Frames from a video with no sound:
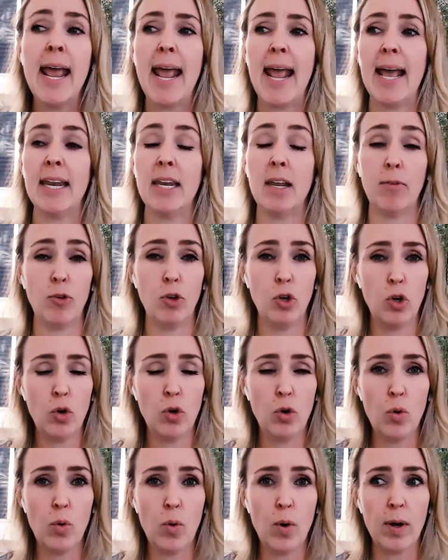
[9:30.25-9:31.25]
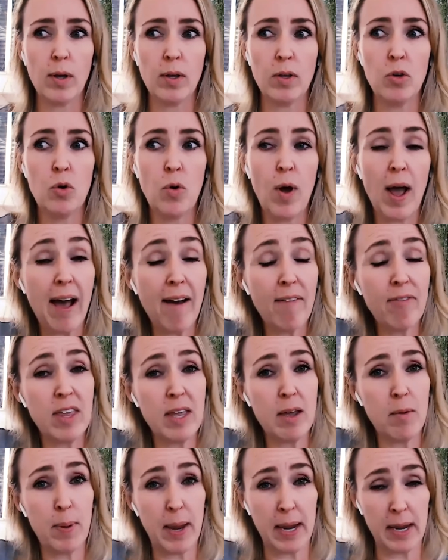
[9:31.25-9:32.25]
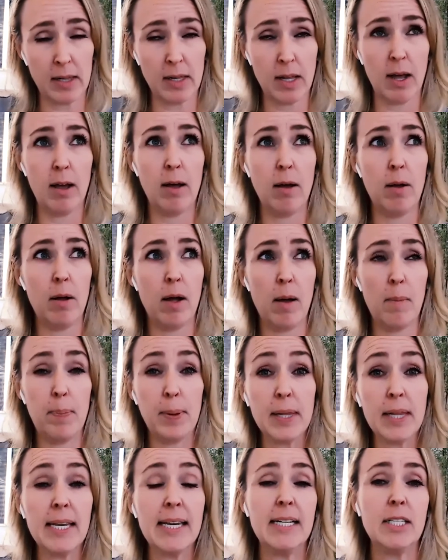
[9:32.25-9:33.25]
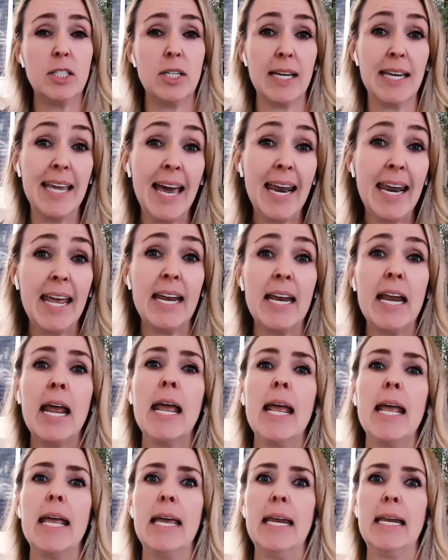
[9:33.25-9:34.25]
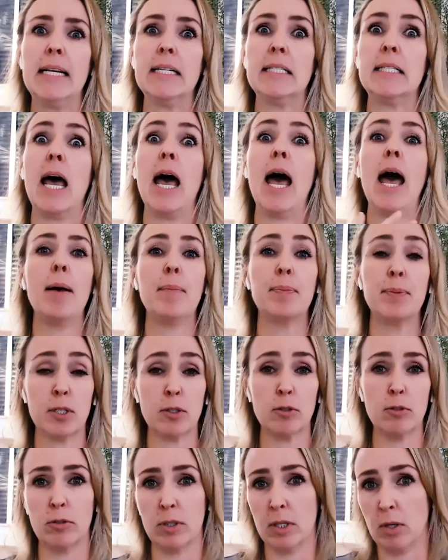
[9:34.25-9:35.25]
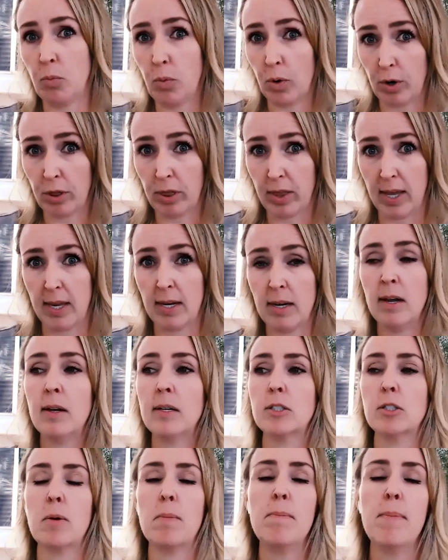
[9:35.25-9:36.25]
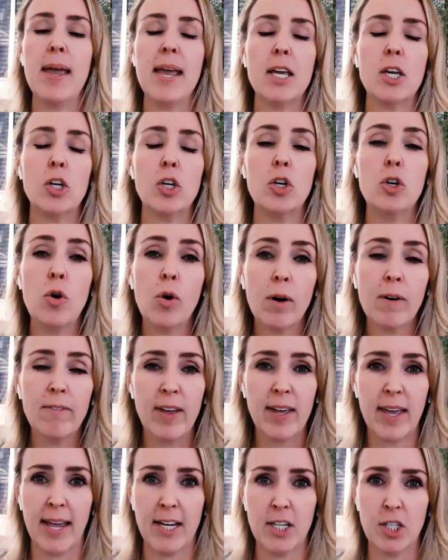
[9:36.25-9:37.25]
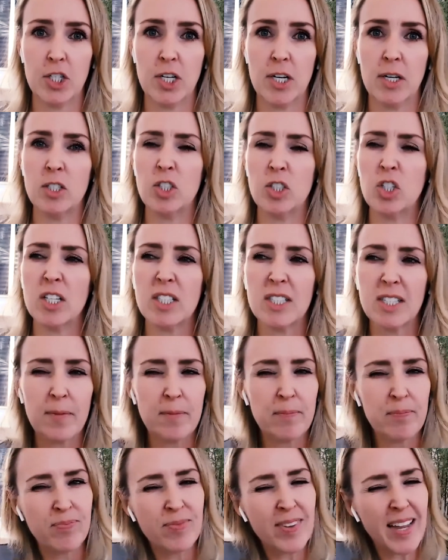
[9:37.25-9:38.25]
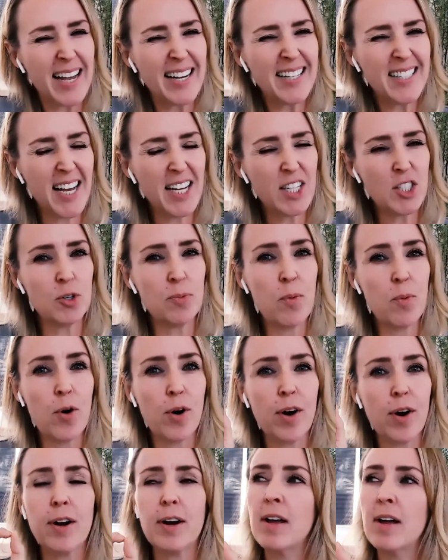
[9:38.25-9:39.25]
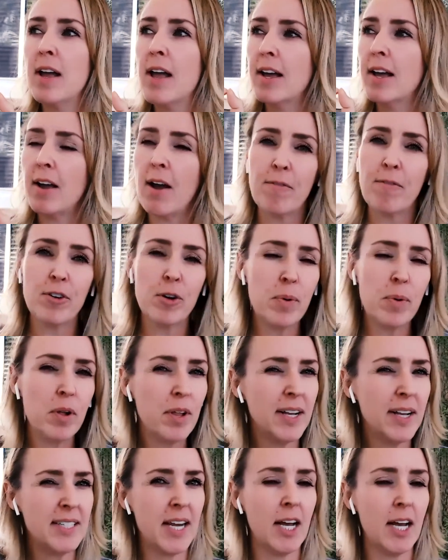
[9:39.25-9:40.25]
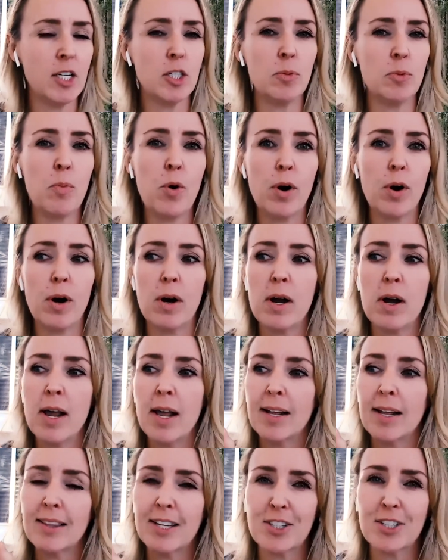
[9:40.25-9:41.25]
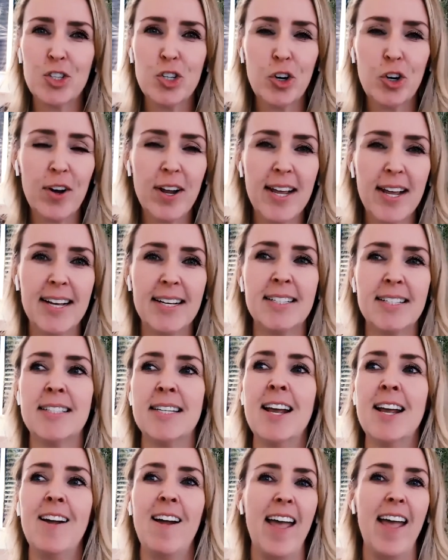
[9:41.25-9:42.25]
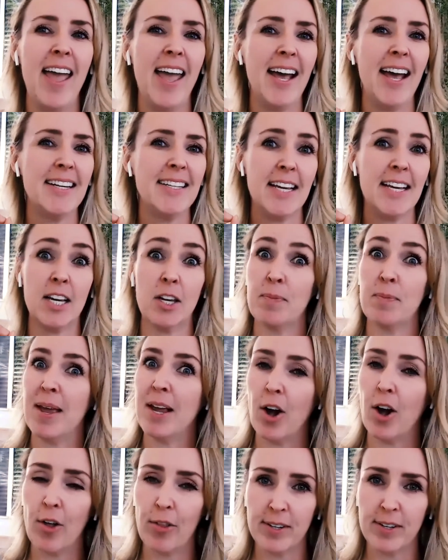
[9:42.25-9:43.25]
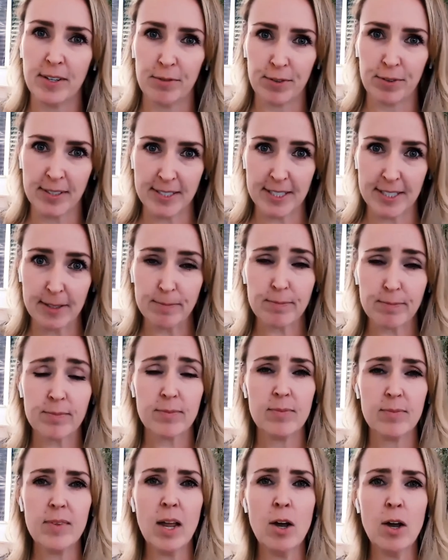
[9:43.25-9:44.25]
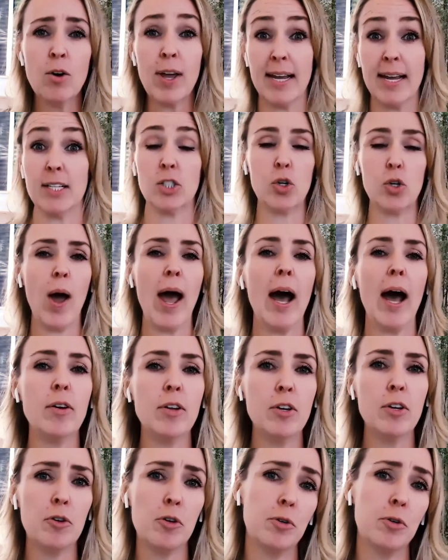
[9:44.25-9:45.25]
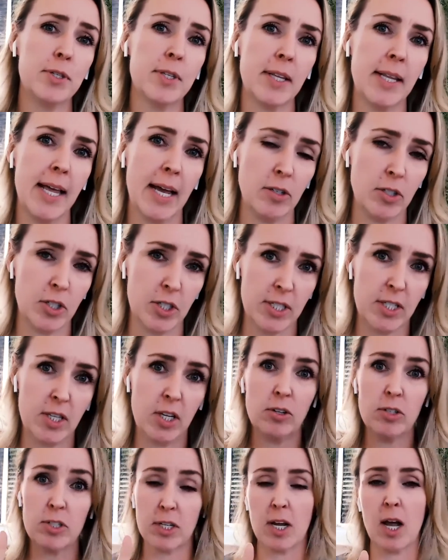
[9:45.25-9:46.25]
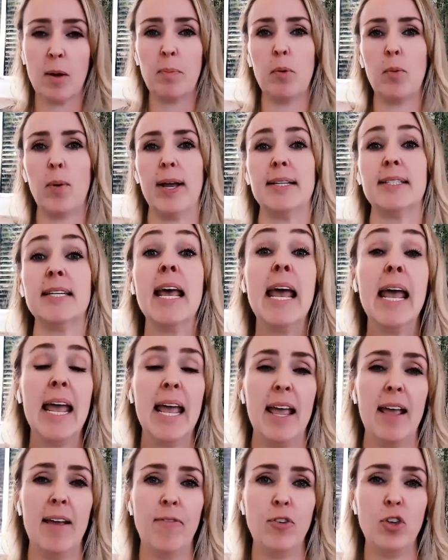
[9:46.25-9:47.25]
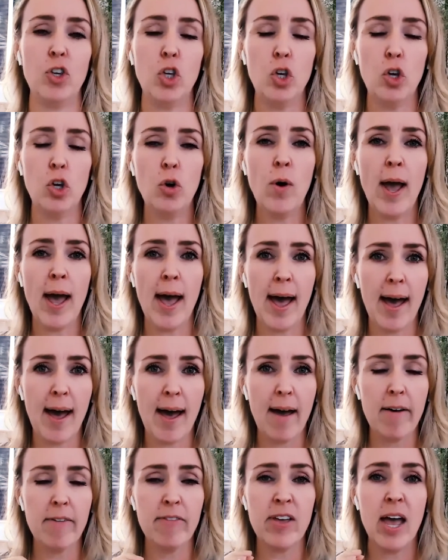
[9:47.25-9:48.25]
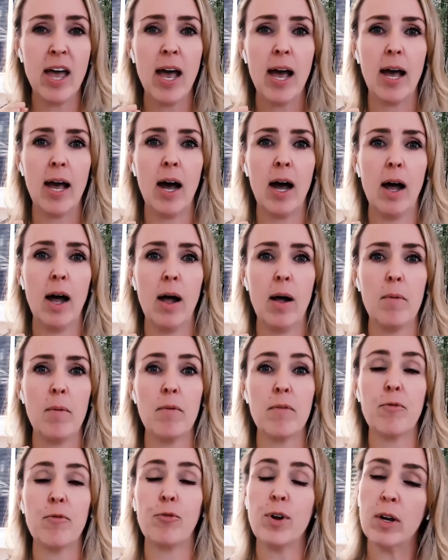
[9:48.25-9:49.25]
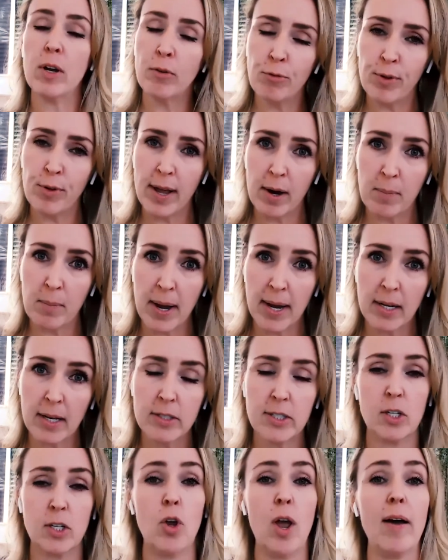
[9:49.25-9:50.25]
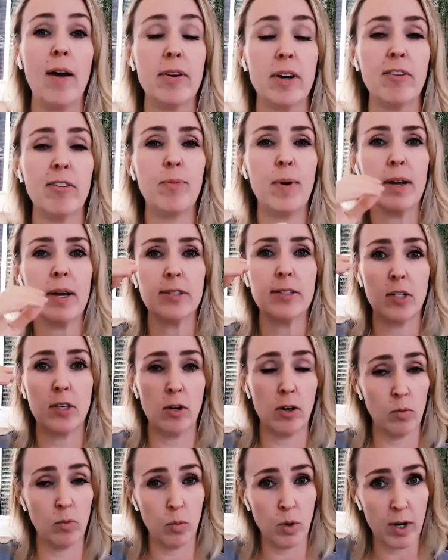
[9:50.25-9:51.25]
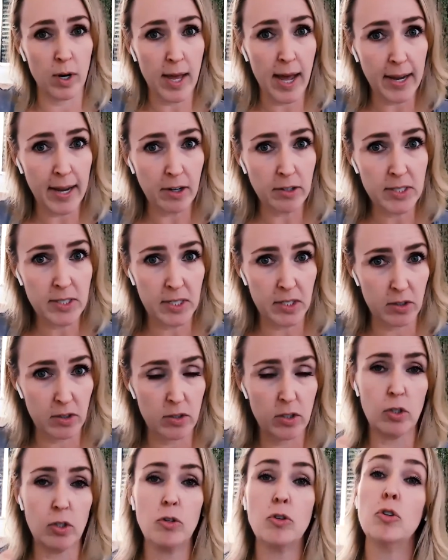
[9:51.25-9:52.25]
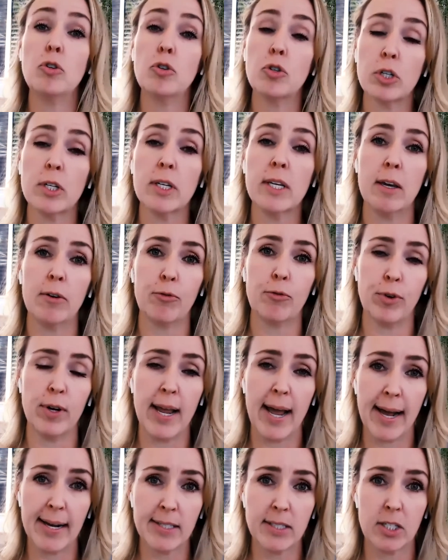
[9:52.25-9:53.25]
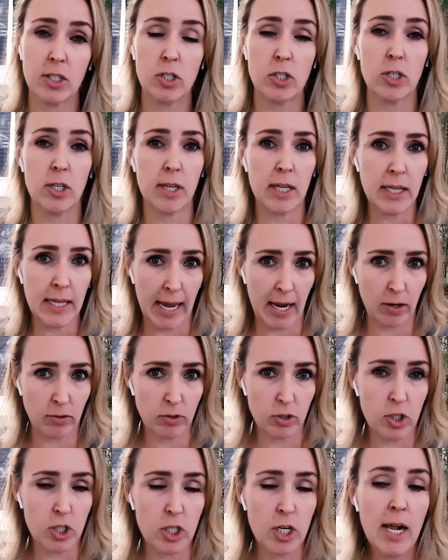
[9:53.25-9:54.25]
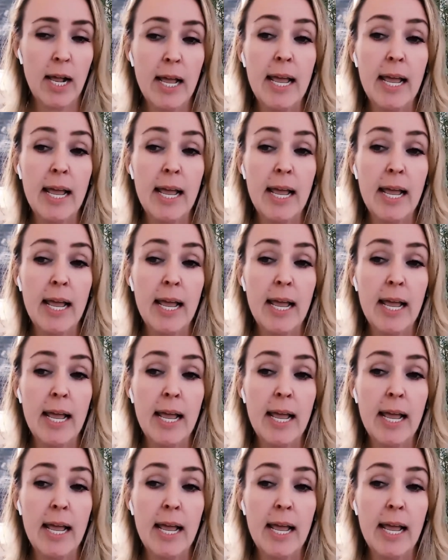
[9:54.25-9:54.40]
And if you have the ability to get it, it is absolutely worth it to make your vacation just a touch more comfortable, a touch more luxurious, and it can make all the difference. Okay, so how do you use the lounges? There's a couple ways. If you have frequent flyer miles and you have enough miles that you're in one of the higher tiers, you usually get free access to the lounge.